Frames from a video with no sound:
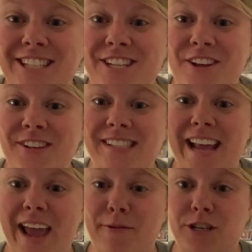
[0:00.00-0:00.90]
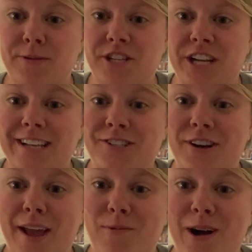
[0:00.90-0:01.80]
Tuesday, which means
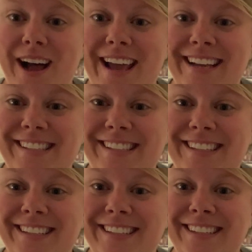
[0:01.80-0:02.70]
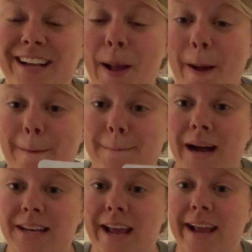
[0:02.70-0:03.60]
yesterday was
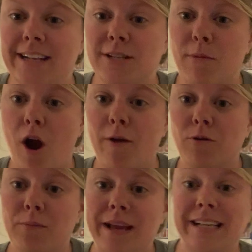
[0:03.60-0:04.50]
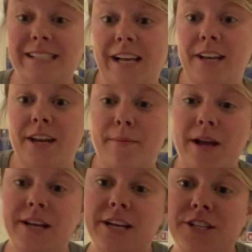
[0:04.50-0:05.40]
Monday, and tomorrow will be Sunday,
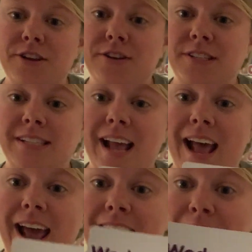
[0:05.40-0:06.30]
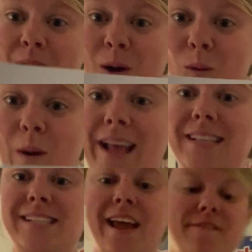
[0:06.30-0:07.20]
Monday, Tuesday,
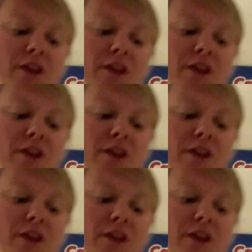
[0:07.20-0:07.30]
Wednesday.